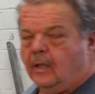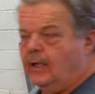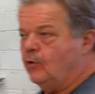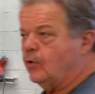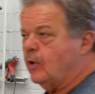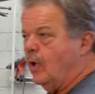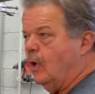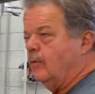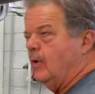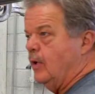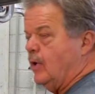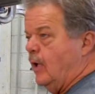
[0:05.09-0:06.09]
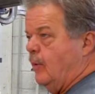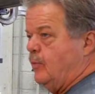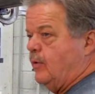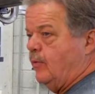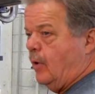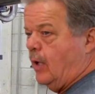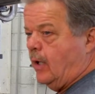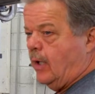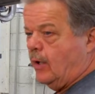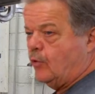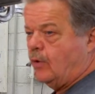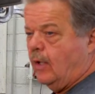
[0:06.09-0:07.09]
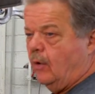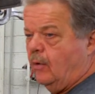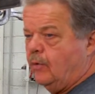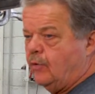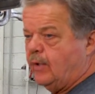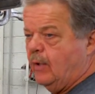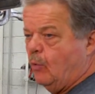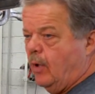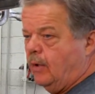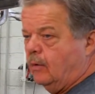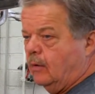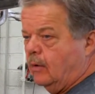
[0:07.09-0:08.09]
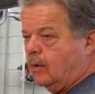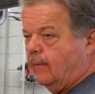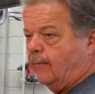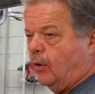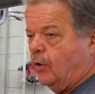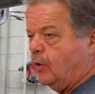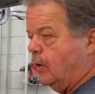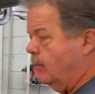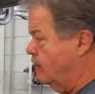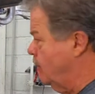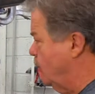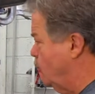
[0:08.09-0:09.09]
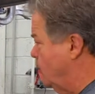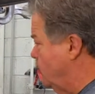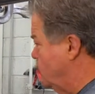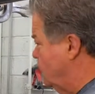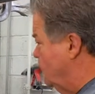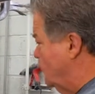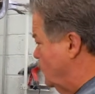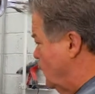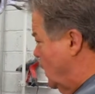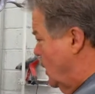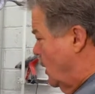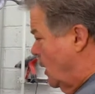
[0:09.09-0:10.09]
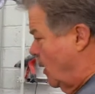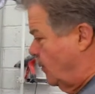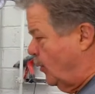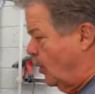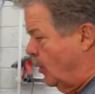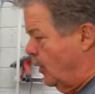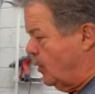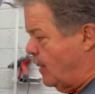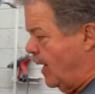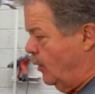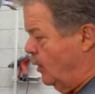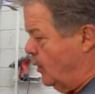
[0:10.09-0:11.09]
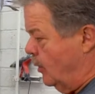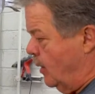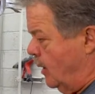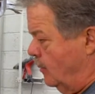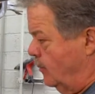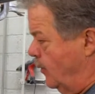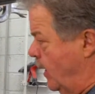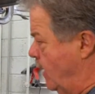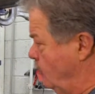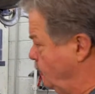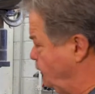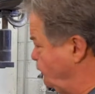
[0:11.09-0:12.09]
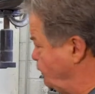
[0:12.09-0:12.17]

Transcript: Install of our tubs for our XL C1 conversion. Our floor is mounted to our frame.